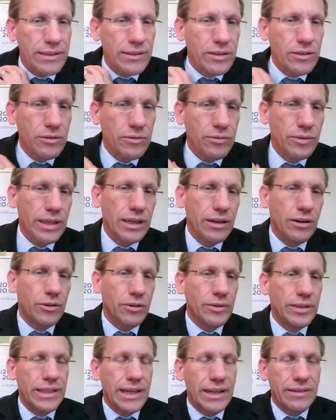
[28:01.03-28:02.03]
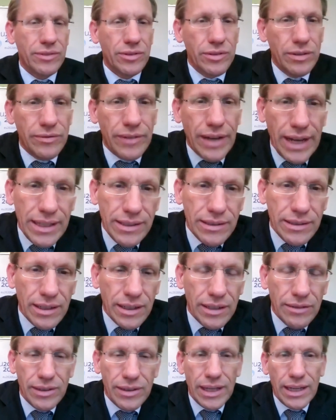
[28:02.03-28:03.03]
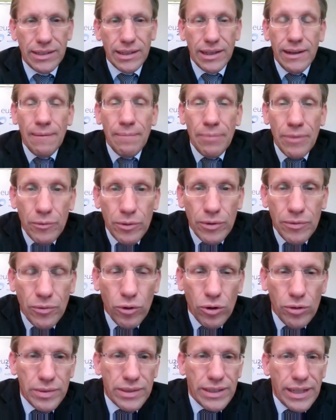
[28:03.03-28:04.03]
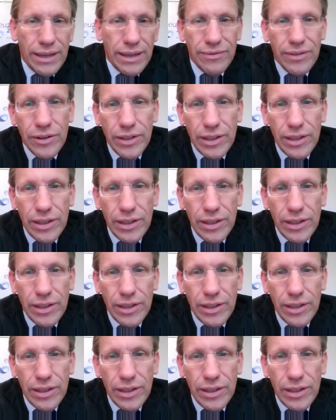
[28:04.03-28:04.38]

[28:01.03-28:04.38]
So we always have to advance, and given that reforms take very